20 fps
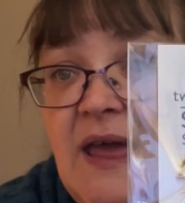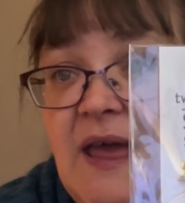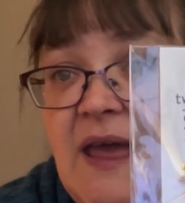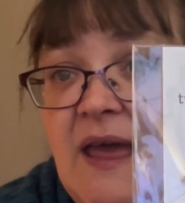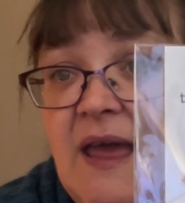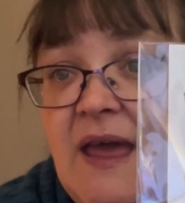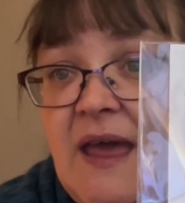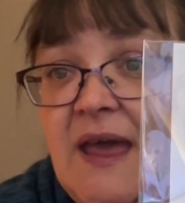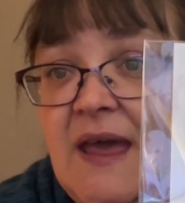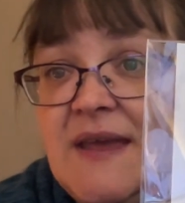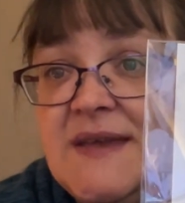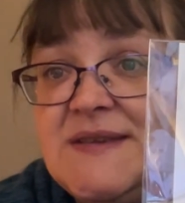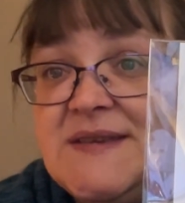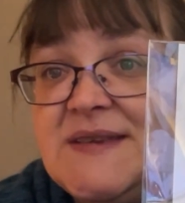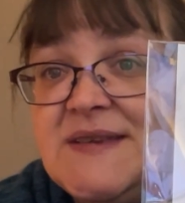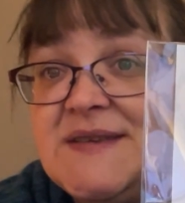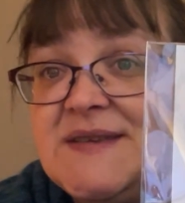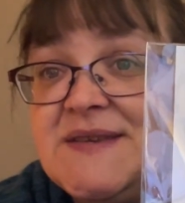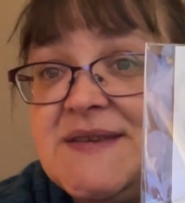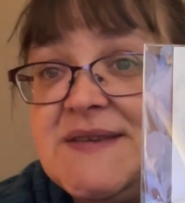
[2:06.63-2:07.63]
is
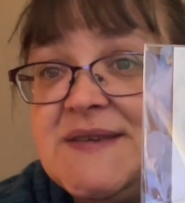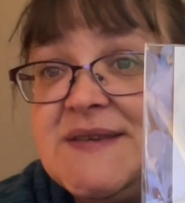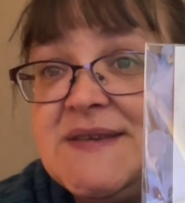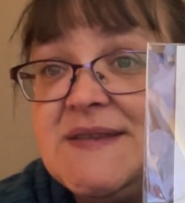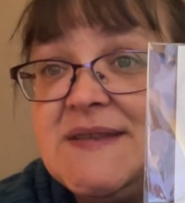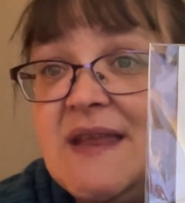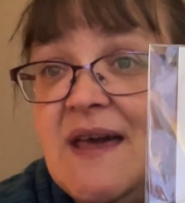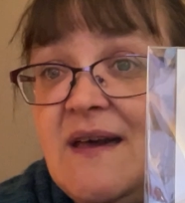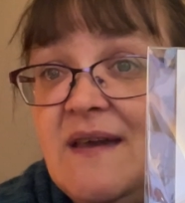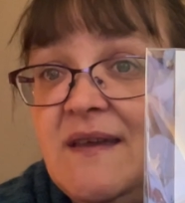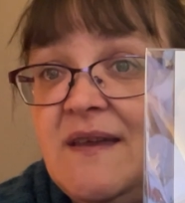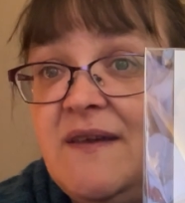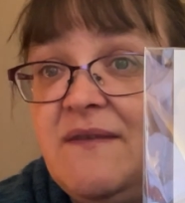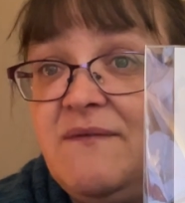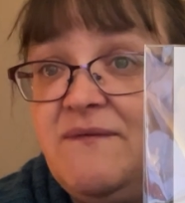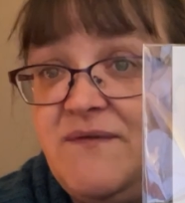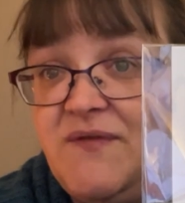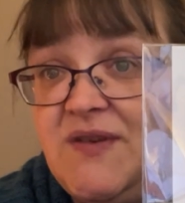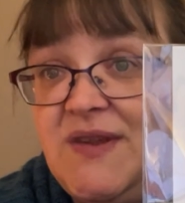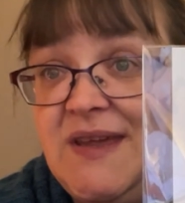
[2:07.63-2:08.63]
snag
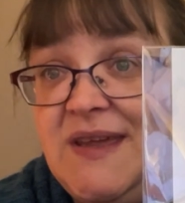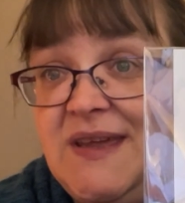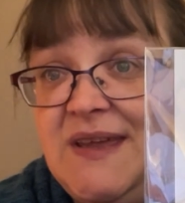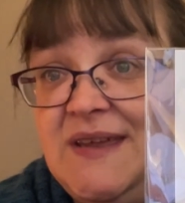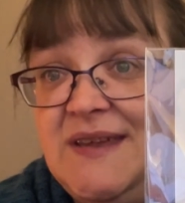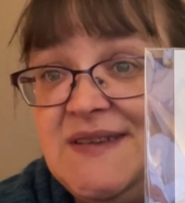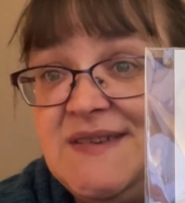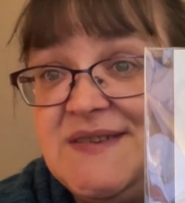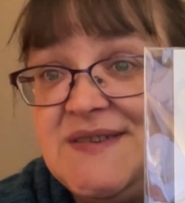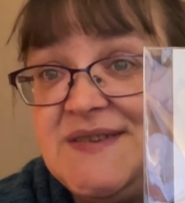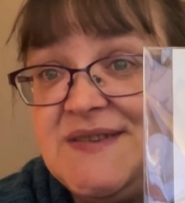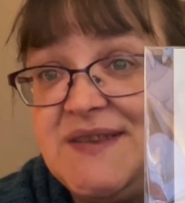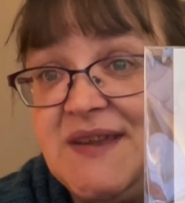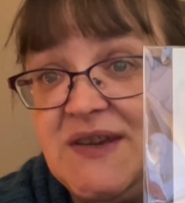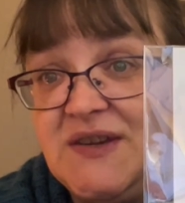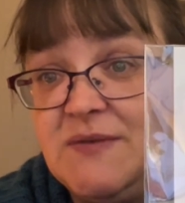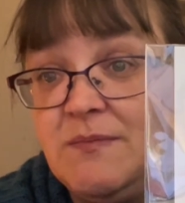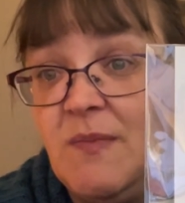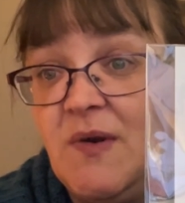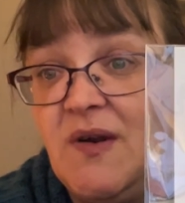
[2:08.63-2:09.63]
free
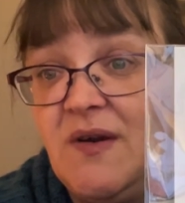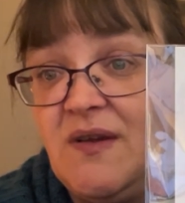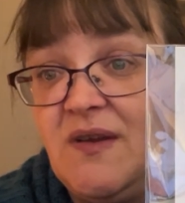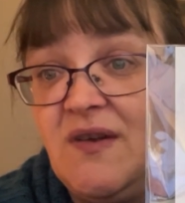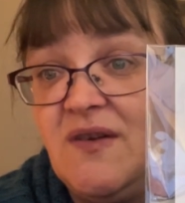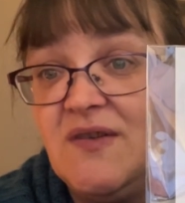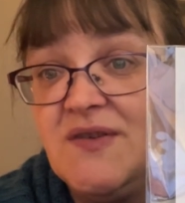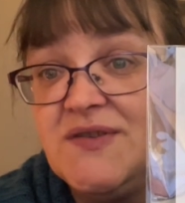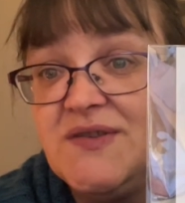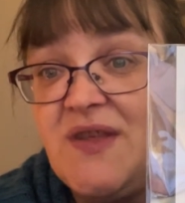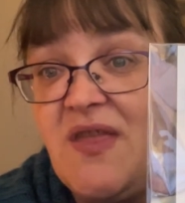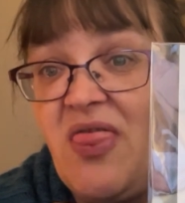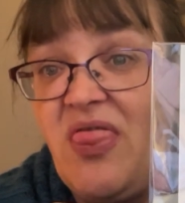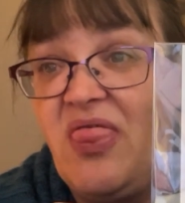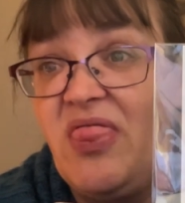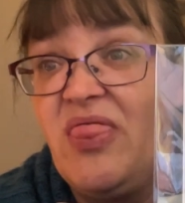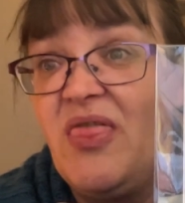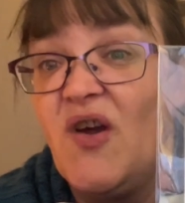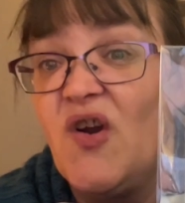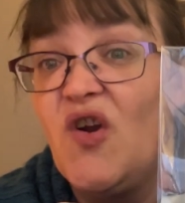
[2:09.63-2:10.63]
stitch markers.
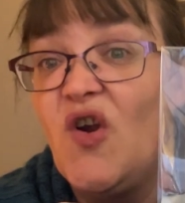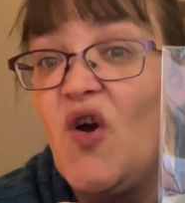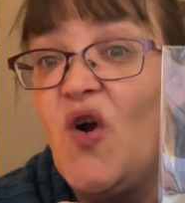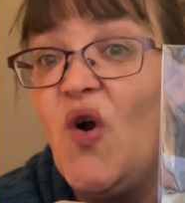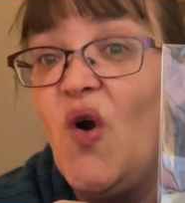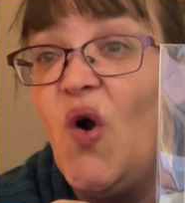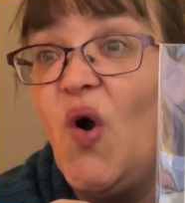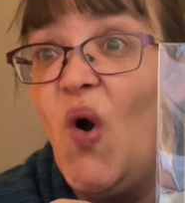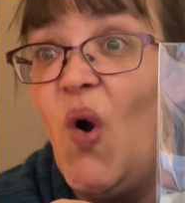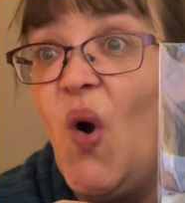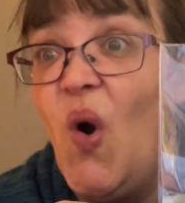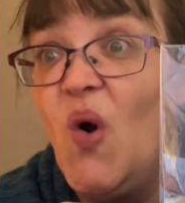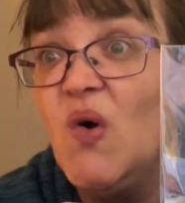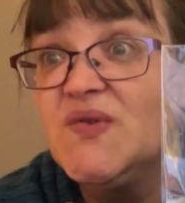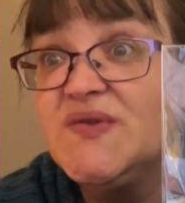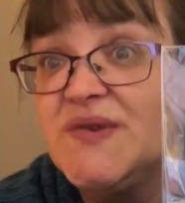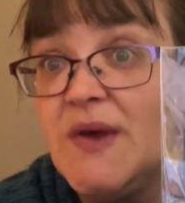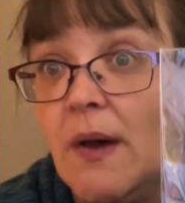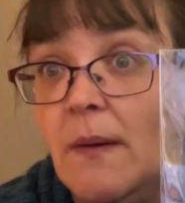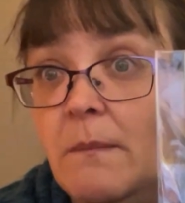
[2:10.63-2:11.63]
They're
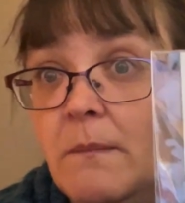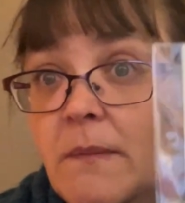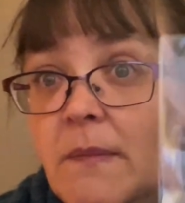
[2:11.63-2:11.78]
awesome.